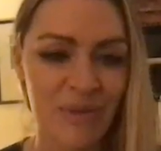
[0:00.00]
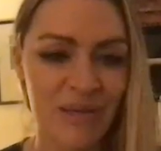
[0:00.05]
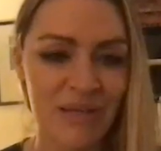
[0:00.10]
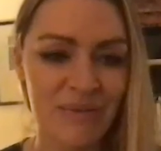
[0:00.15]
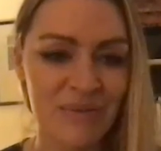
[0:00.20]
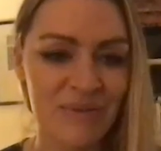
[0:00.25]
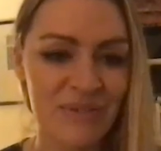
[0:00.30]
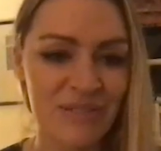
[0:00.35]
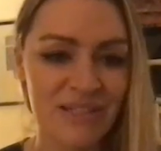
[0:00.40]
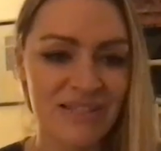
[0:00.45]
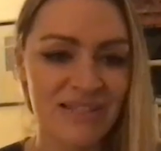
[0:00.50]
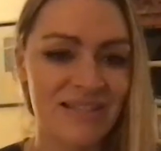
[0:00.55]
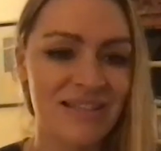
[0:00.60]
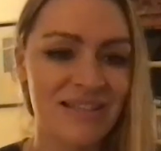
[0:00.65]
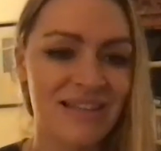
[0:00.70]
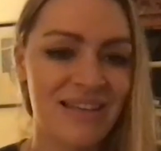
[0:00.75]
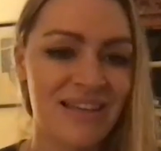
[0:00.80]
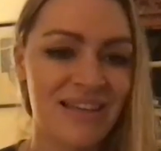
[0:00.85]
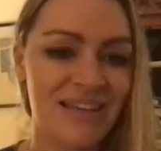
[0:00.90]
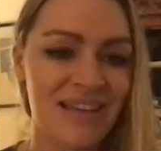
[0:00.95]
It, it was just,
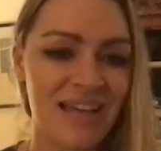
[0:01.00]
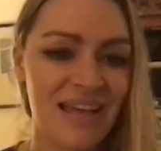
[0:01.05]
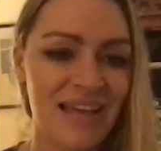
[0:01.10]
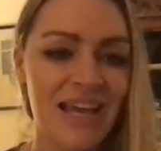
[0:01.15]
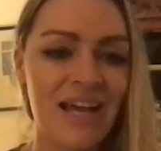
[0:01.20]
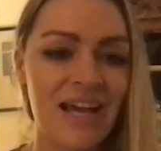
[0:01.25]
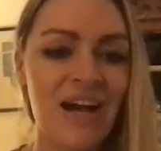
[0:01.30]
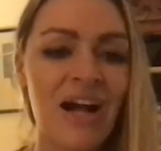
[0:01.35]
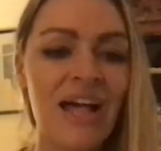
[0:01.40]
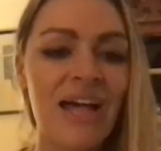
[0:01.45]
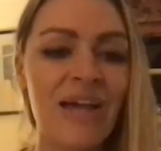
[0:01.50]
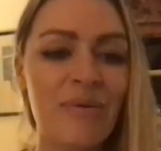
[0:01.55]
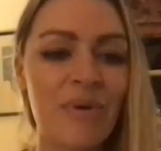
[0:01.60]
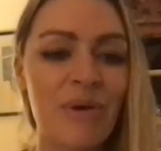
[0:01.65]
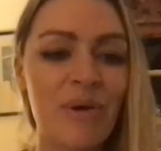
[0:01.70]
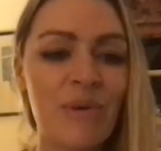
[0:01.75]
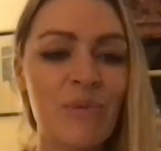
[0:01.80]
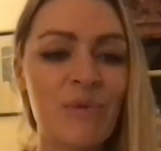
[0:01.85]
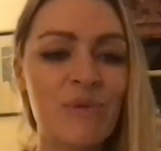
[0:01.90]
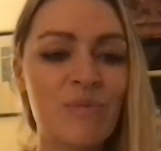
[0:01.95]
it can't, it,
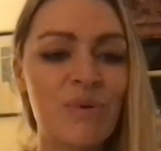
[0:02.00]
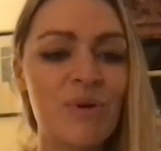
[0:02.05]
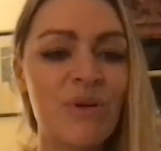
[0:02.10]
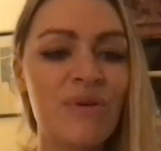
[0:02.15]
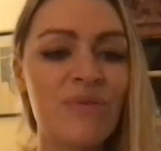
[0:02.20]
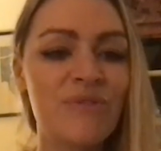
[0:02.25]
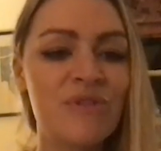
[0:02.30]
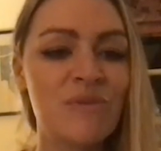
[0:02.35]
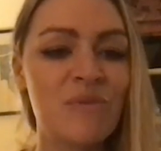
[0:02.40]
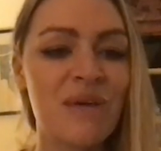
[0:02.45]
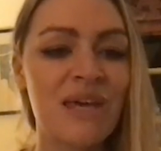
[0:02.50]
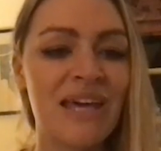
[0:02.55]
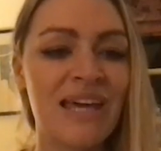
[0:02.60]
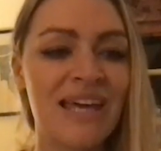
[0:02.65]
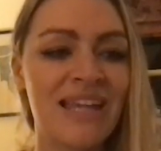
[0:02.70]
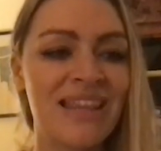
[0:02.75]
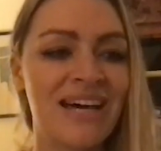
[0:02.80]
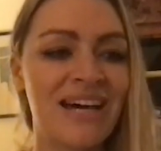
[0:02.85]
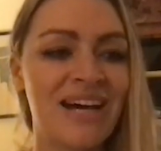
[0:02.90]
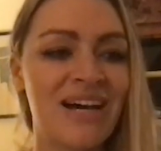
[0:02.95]
it was proof to
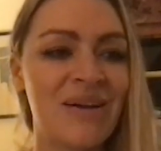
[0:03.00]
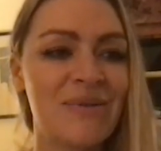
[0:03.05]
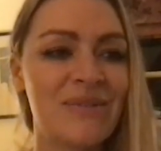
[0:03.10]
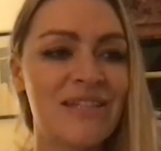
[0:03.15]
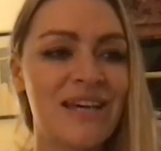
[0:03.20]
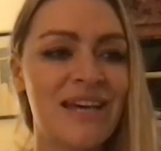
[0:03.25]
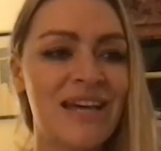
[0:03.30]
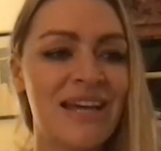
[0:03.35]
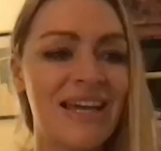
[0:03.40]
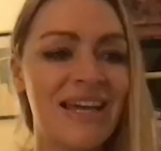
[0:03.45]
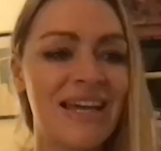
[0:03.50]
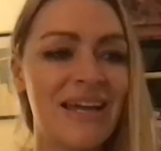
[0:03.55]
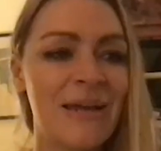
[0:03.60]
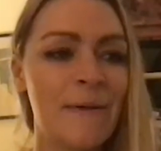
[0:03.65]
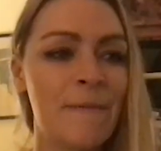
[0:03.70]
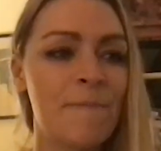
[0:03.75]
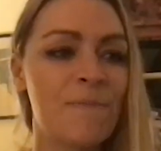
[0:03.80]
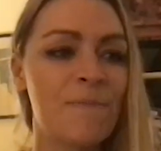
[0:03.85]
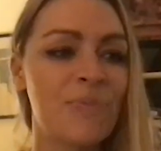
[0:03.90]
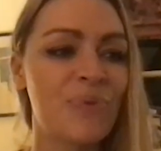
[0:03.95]
me that I was like,
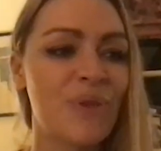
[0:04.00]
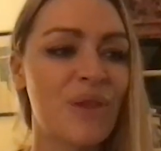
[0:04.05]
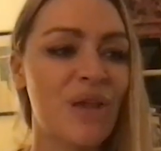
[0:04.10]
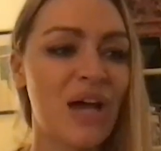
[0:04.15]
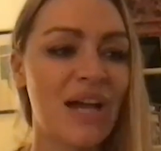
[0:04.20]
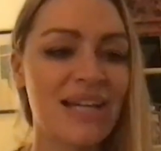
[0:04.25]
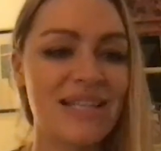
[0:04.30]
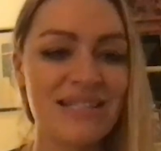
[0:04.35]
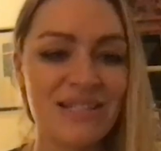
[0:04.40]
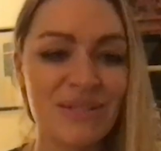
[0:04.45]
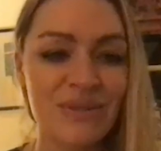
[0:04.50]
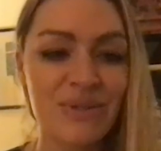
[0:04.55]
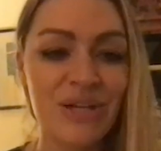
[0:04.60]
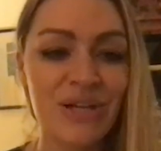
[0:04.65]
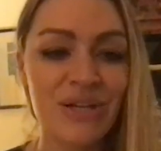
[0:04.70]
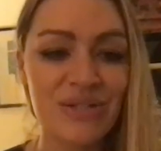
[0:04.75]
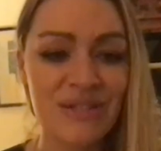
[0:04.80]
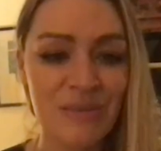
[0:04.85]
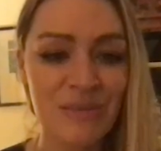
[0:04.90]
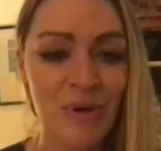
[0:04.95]
I can still
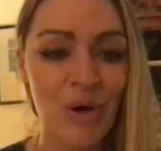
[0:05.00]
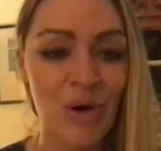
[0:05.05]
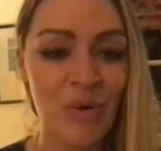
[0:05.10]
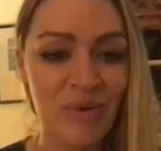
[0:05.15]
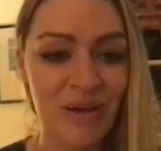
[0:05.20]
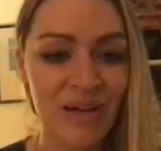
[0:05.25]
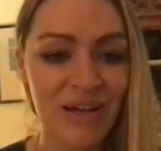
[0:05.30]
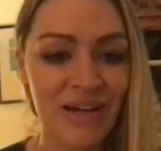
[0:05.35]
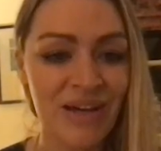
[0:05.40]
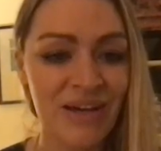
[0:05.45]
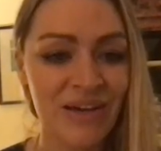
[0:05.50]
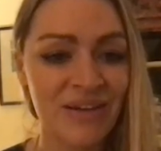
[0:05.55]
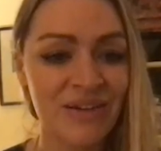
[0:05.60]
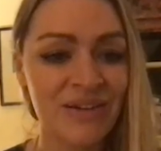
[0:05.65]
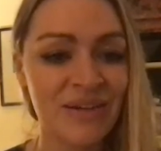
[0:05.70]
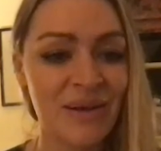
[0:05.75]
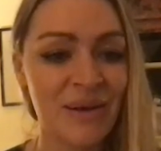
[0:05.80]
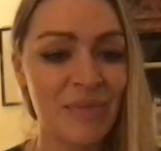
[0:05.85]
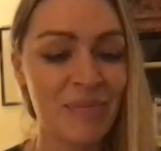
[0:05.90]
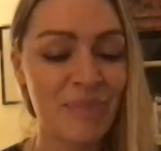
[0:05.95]
go somewhere on my
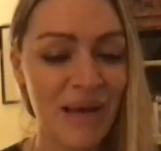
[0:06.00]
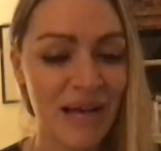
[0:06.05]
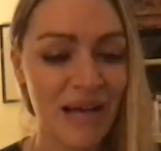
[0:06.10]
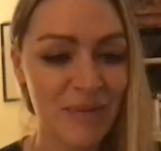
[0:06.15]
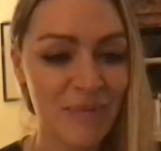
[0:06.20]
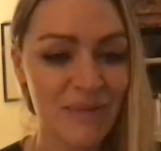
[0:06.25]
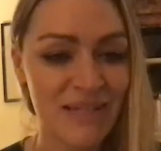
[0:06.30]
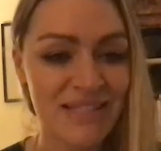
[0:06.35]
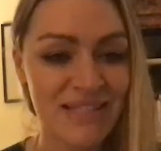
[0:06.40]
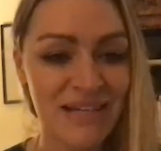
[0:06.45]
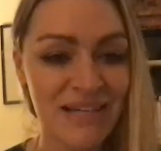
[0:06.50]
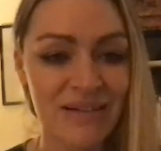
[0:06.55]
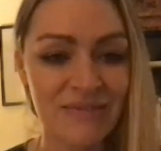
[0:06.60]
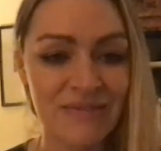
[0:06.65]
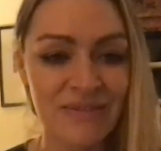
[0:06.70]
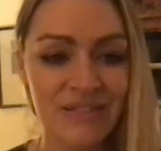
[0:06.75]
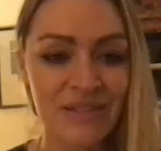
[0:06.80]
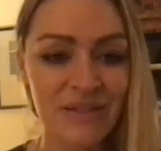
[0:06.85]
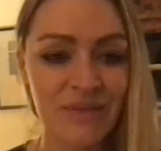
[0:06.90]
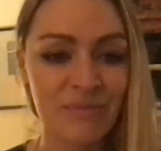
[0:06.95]
own and back mm. myself
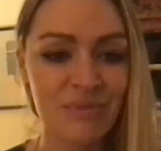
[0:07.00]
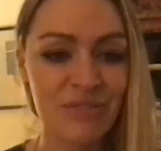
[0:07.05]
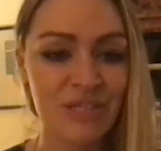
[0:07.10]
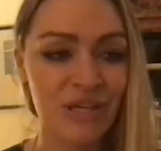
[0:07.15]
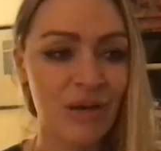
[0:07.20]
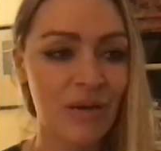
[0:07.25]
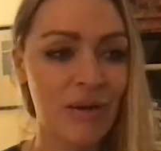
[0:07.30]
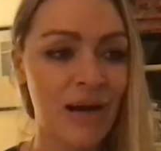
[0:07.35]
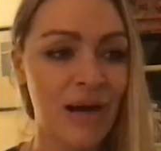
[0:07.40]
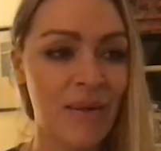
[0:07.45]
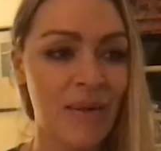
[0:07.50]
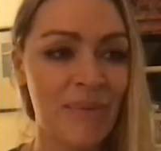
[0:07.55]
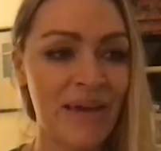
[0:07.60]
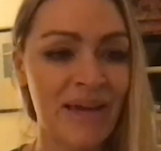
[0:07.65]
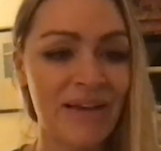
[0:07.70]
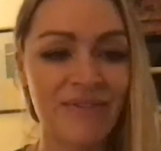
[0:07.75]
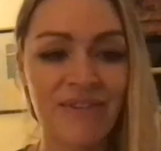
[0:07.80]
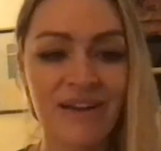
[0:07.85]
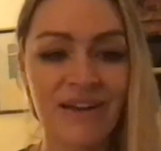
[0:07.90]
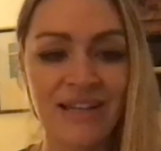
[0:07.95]
to to go out,
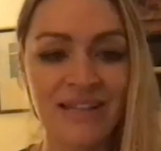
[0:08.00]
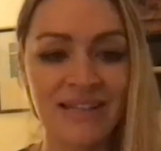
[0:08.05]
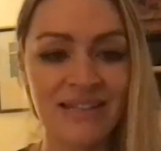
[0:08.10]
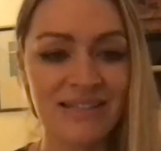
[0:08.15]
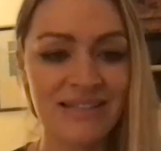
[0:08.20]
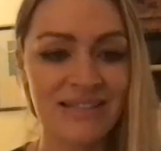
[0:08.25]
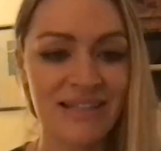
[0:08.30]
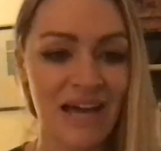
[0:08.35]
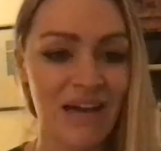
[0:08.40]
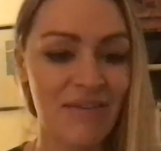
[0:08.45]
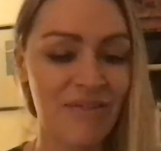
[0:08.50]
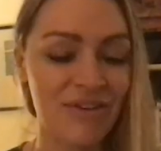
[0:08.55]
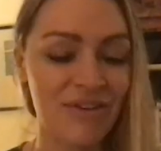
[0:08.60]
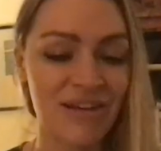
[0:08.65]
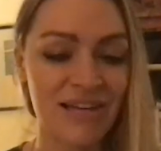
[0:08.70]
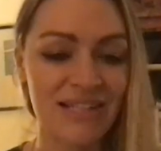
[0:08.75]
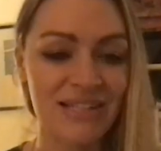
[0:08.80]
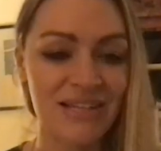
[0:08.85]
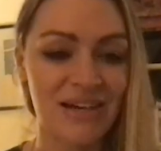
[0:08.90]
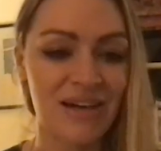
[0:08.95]
make friends, have a
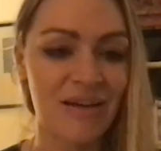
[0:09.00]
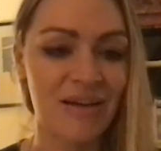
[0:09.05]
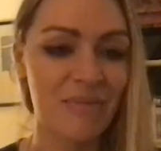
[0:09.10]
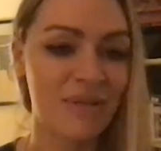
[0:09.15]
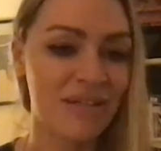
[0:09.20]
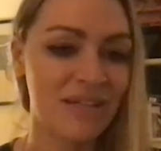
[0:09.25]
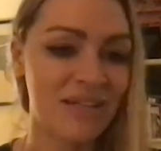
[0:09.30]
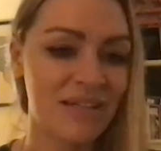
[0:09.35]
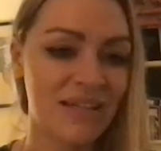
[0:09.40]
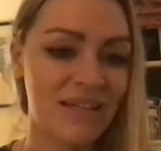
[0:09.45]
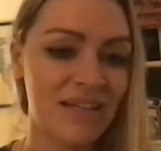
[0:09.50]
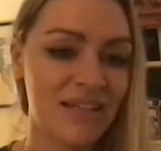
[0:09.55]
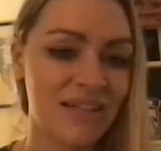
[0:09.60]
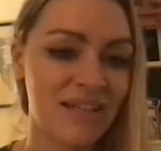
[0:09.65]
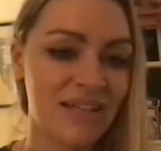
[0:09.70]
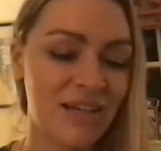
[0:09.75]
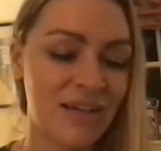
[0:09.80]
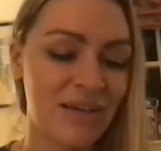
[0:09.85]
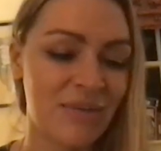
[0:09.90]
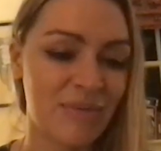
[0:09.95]
great time, and and you
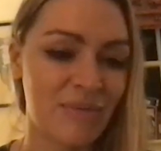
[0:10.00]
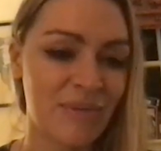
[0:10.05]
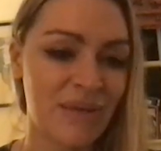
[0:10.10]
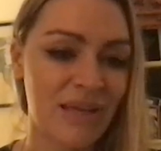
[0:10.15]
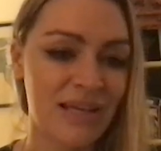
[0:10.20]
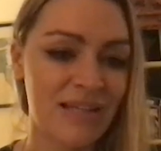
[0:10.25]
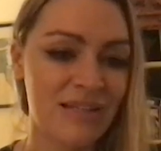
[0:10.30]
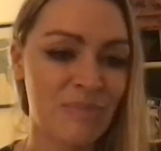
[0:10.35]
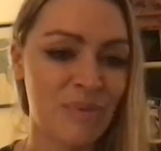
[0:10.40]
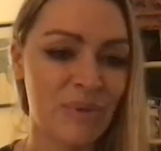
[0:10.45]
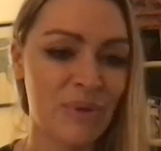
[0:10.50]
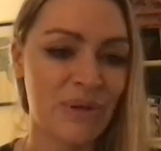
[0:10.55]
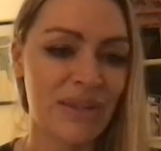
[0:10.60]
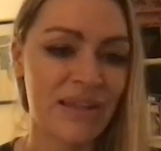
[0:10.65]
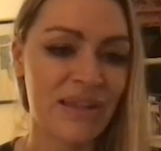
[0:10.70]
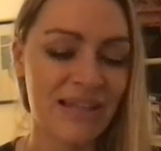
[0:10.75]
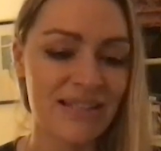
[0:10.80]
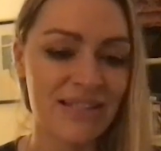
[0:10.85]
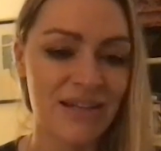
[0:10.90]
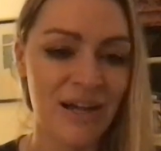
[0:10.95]
know, exploit
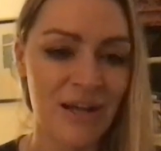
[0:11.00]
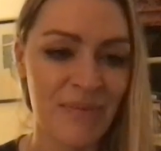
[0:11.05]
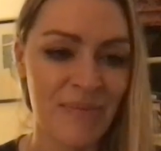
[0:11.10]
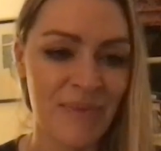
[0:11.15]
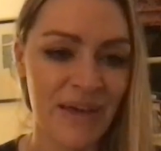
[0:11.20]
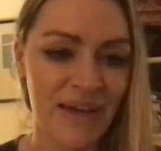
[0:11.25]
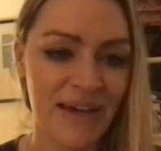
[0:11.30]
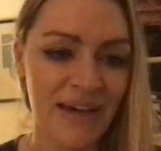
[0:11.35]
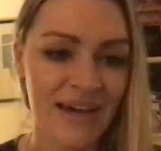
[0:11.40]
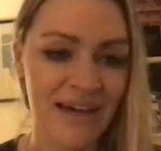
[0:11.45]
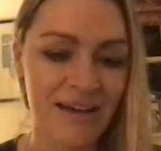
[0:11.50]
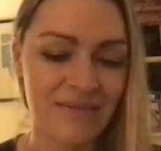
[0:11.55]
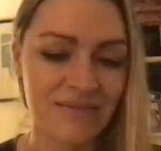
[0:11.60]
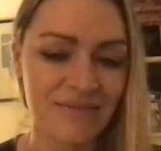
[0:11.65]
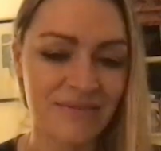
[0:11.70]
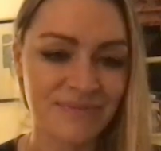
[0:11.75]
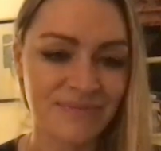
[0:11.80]
that time that I have.